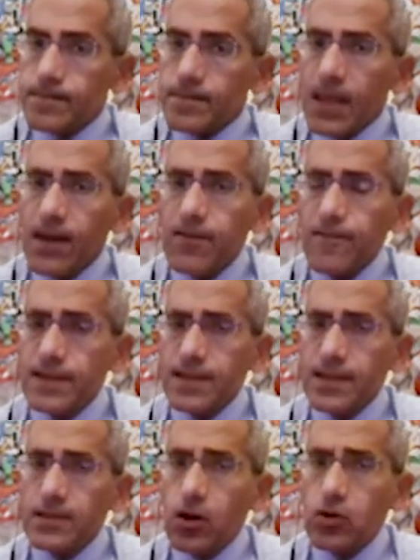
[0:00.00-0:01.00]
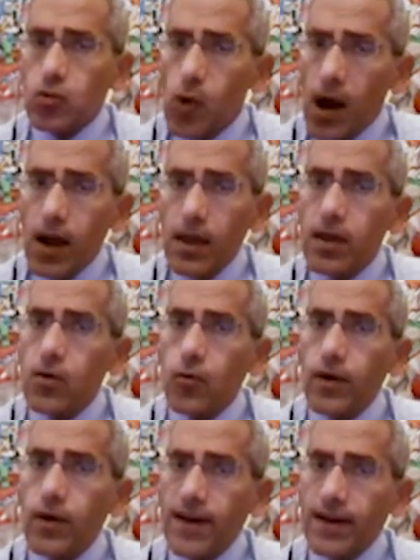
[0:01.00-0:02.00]
emphasis on why
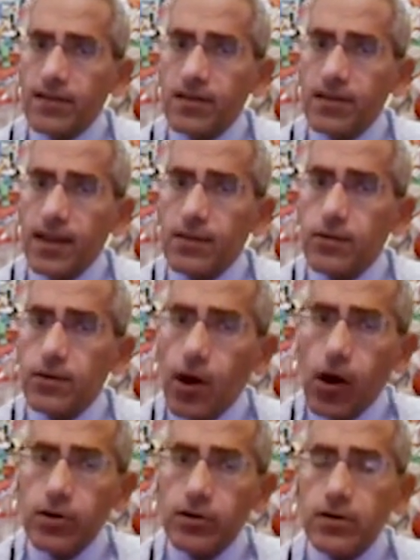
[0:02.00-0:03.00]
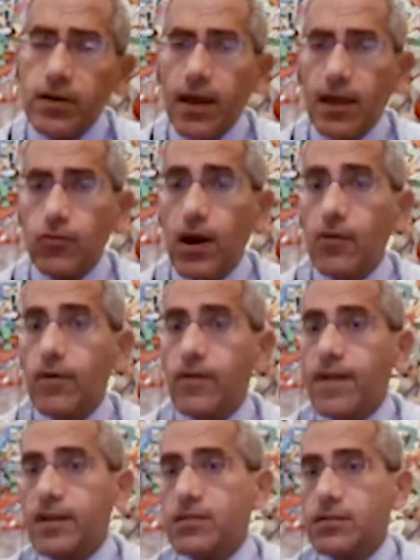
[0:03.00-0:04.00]
we vaccinate the young and why we
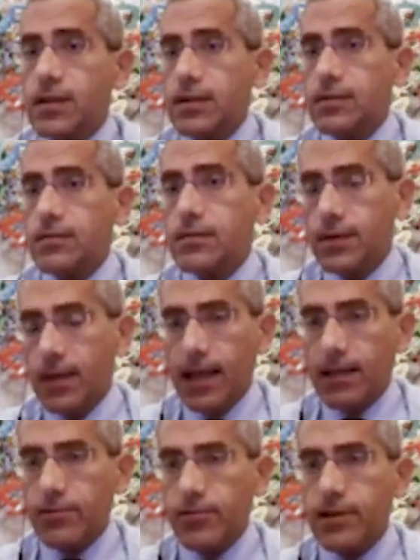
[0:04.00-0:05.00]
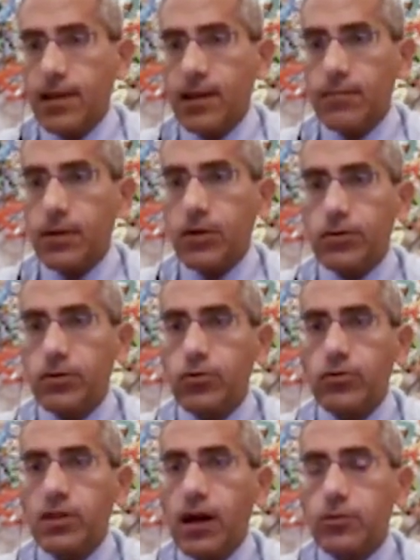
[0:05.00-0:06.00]
vaccinate the elderly, because
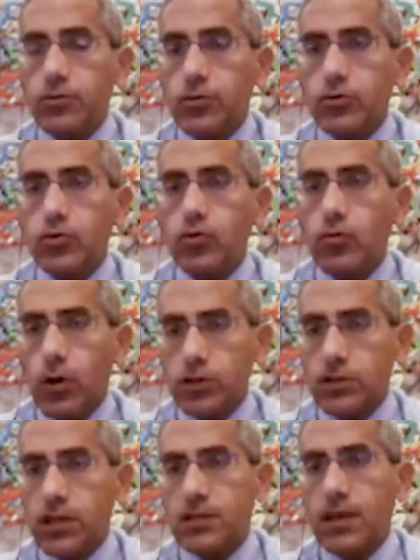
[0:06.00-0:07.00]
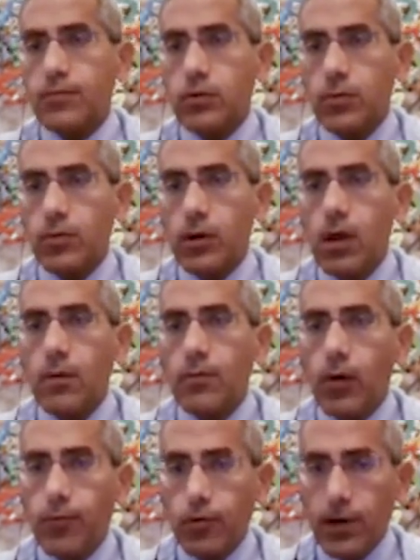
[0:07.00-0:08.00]
those are the two most susceptible
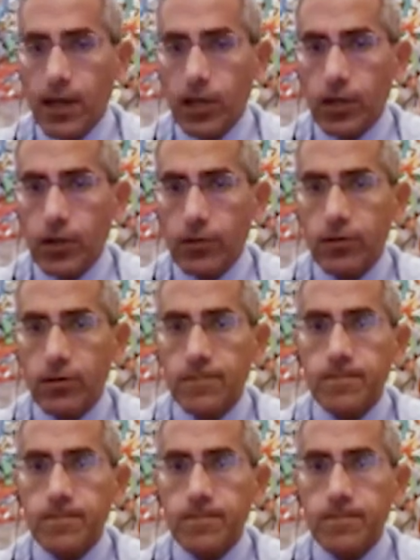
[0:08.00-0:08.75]
populations.